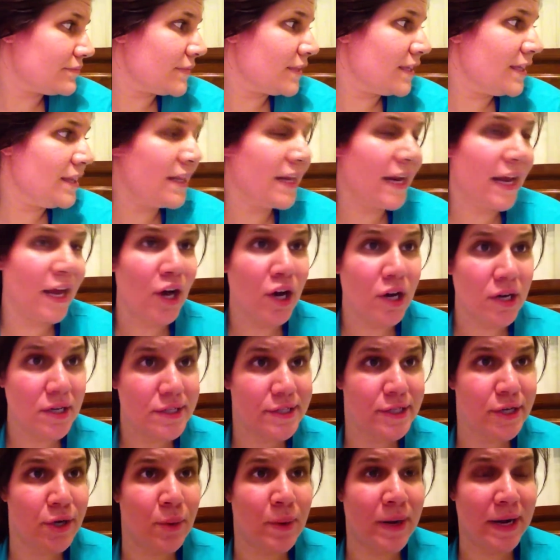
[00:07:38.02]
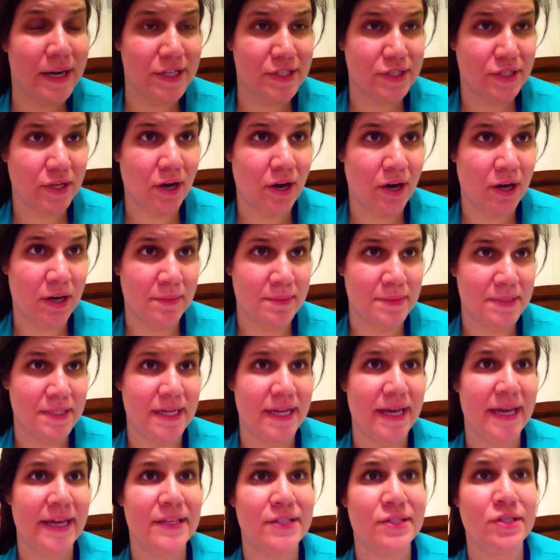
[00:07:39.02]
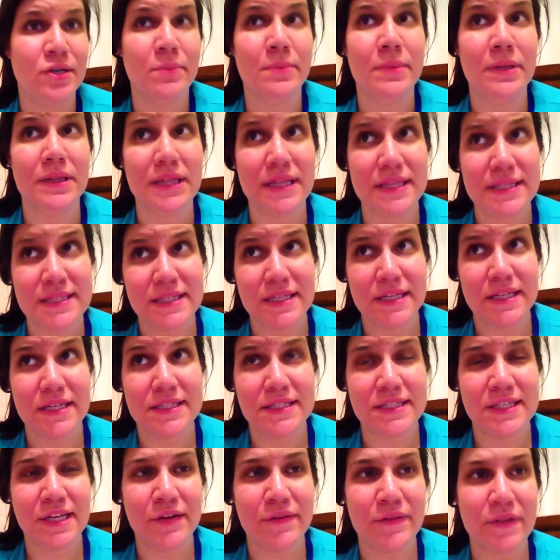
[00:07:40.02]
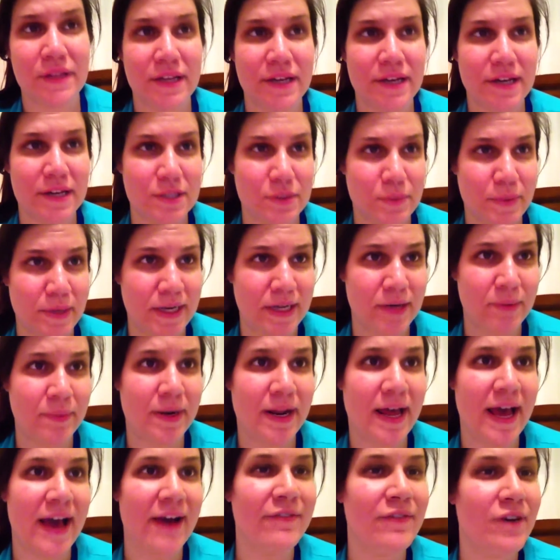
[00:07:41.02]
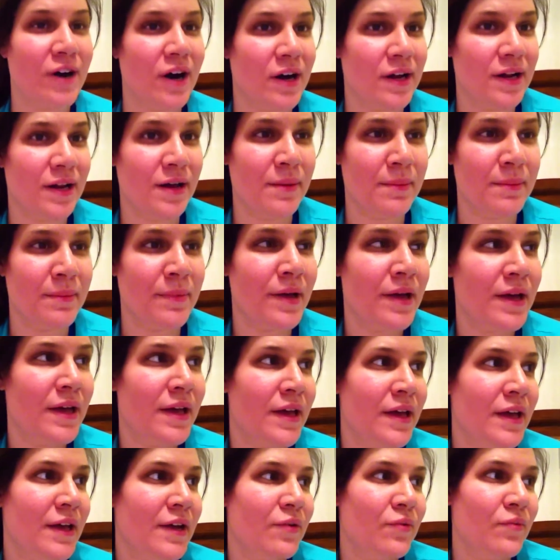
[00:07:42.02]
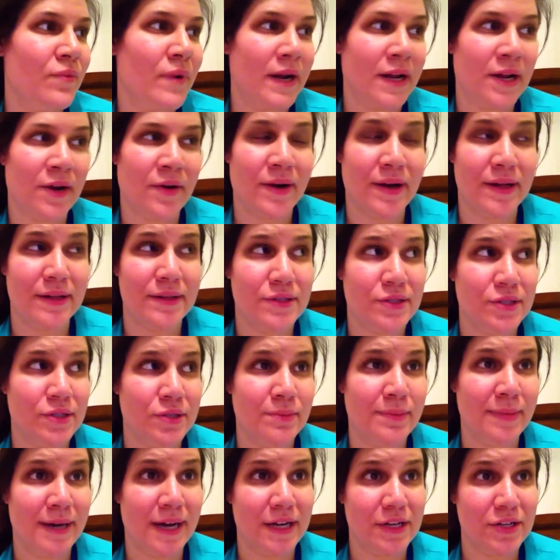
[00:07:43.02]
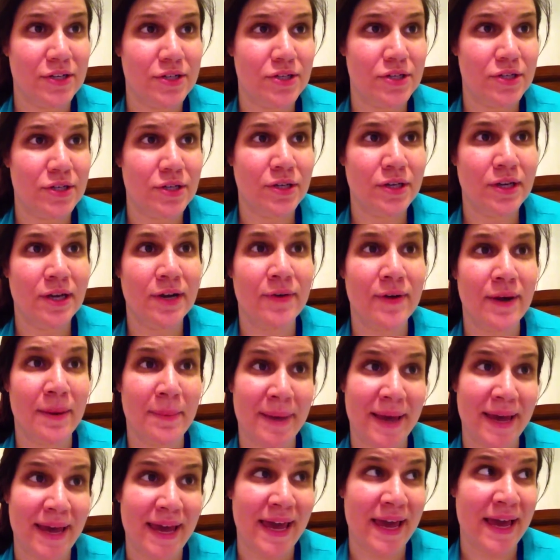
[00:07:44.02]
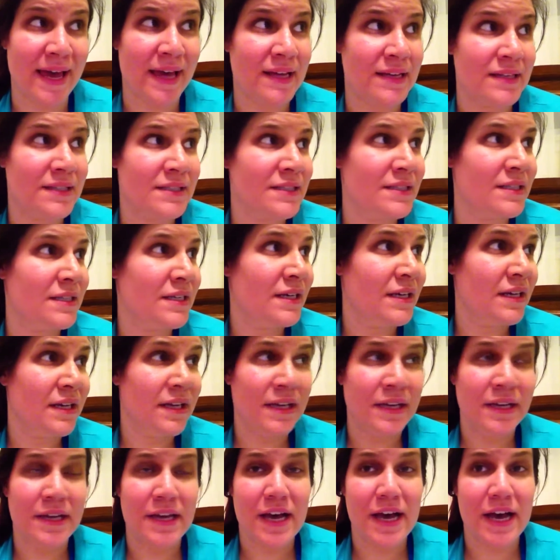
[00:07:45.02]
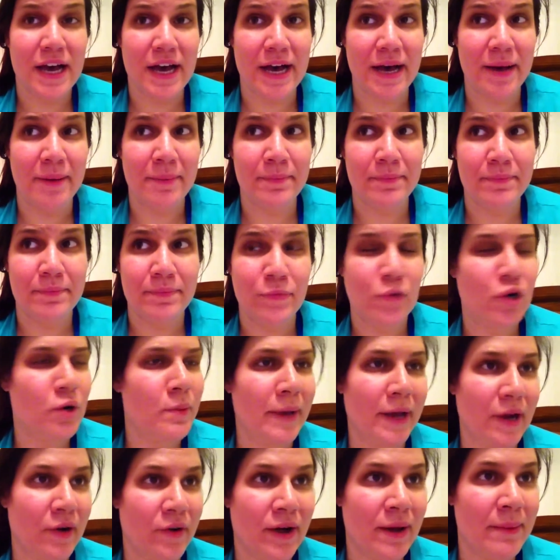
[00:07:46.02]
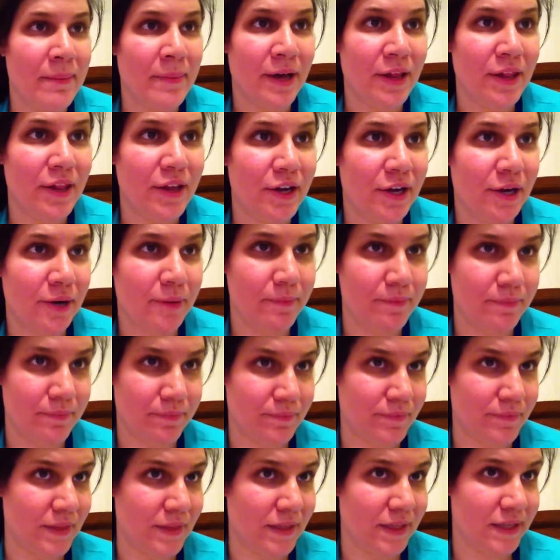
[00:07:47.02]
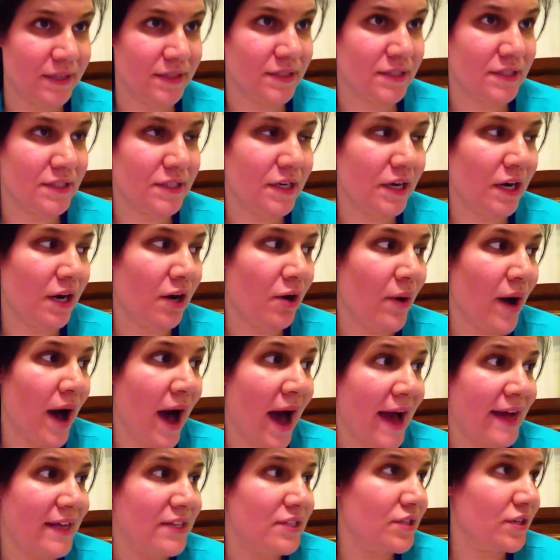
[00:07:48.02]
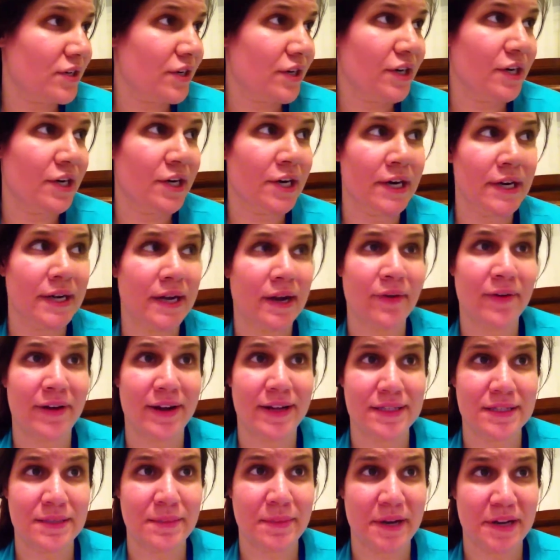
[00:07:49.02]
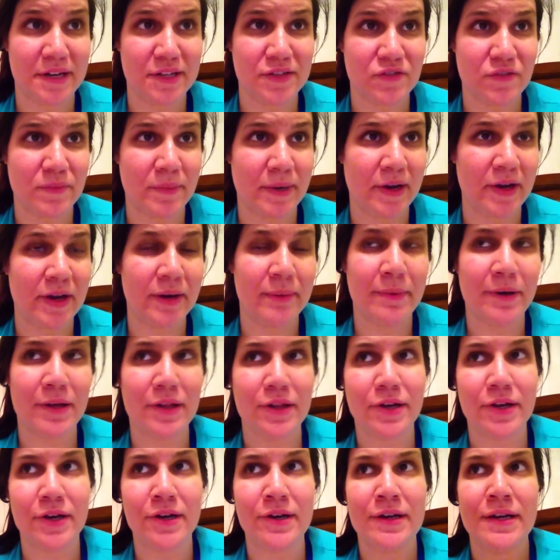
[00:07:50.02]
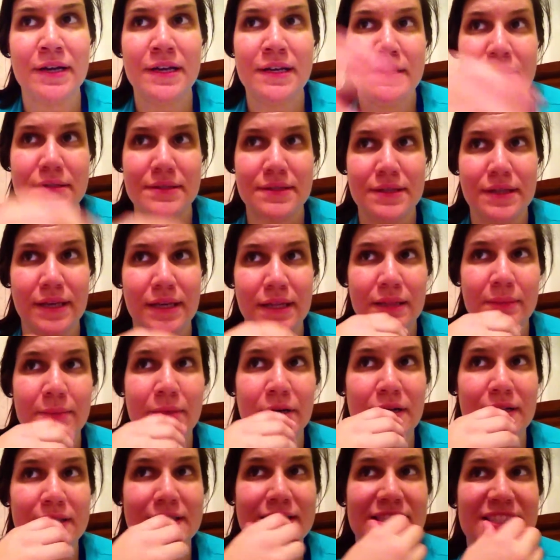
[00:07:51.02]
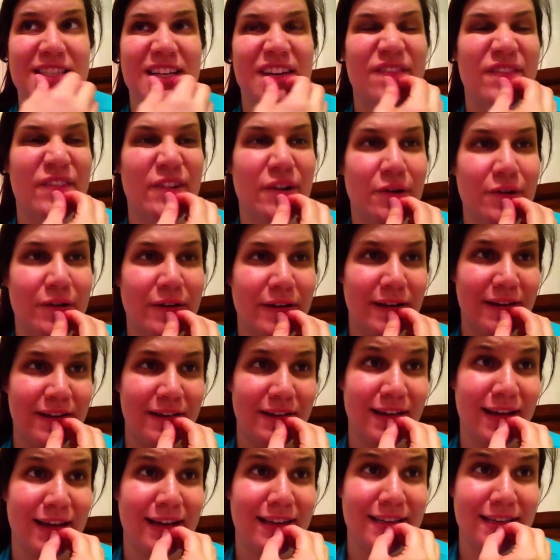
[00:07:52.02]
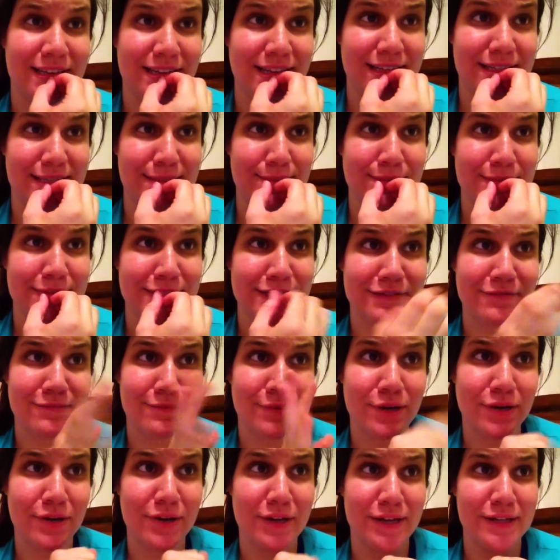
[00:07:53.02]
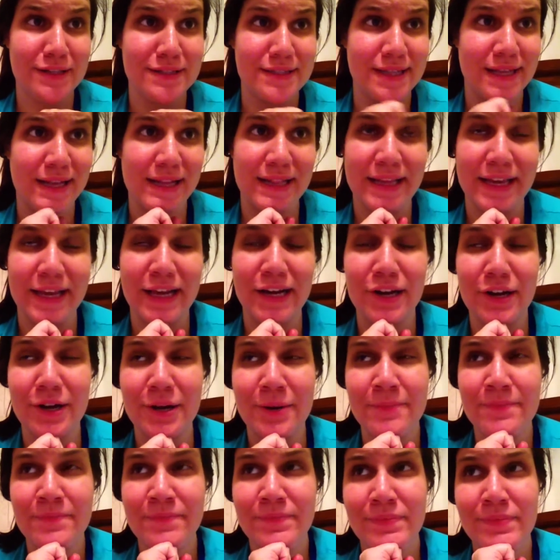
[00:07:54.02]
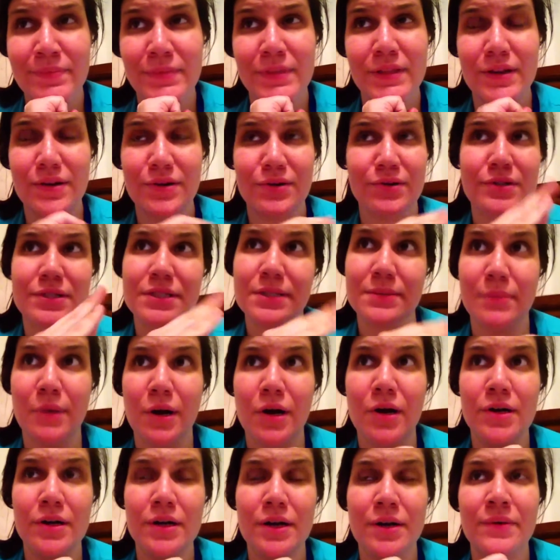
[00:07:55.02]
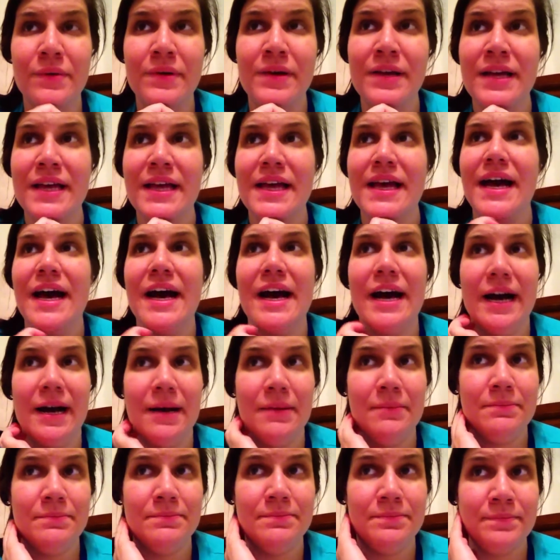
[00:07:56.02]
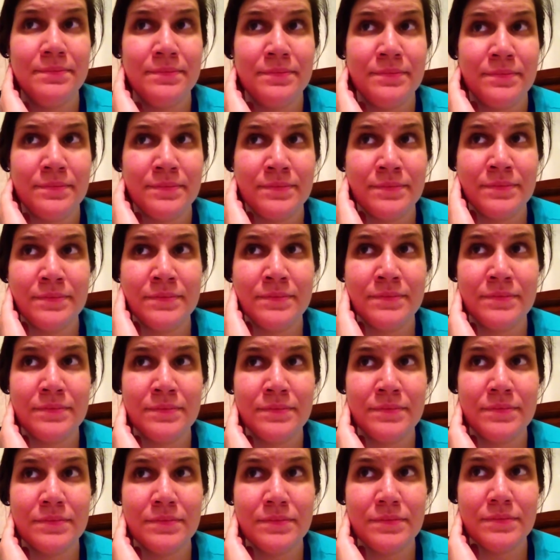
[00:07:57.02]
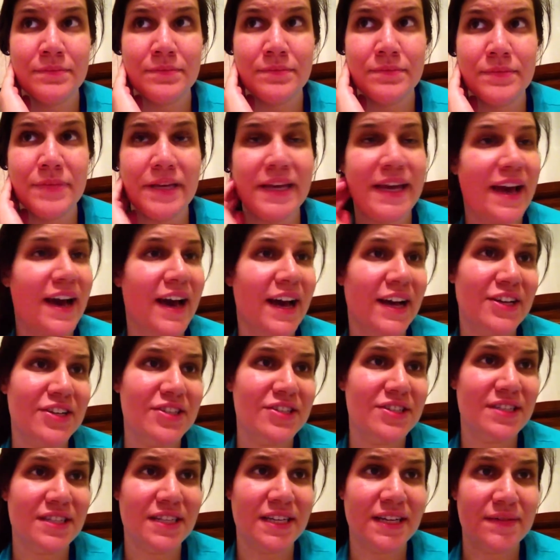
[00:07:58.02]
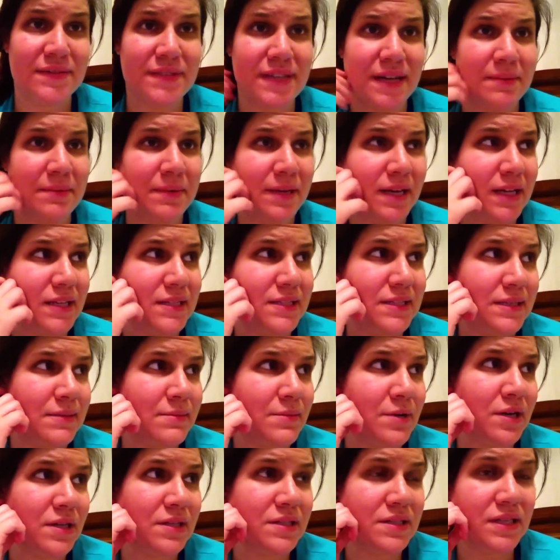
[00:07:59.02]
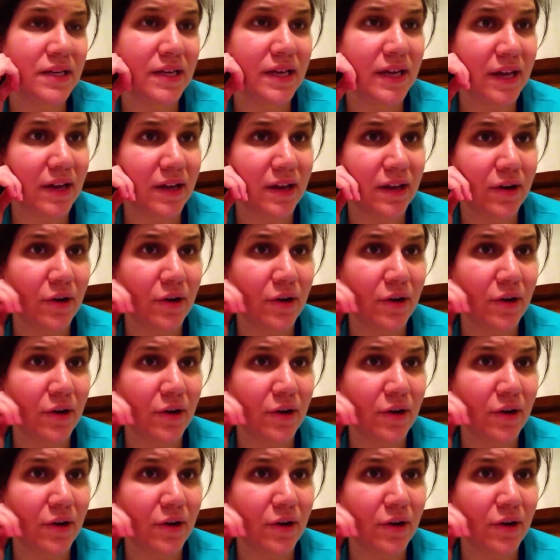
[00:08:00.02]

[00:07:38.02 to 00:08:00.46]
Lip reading: then I also watched Autumn today, so Melissa could stay over there because we didn't want to have Autumn running around too much around my aunt. Or my grandmother. So I took her and I ran some errands for my grandmother to like the mall and stuff, and I did get some stuff, but I'll get into that later or tomorrow. But yeah, I just didn't have time to get to the mall today,